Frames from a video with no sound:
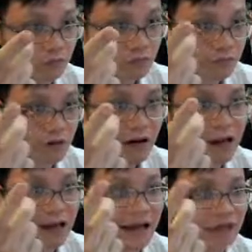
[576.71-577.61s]
your
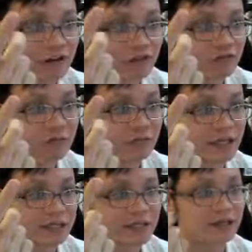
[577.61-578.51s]
heart got two
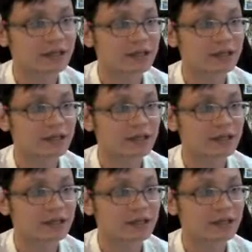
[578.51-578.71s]
pressure.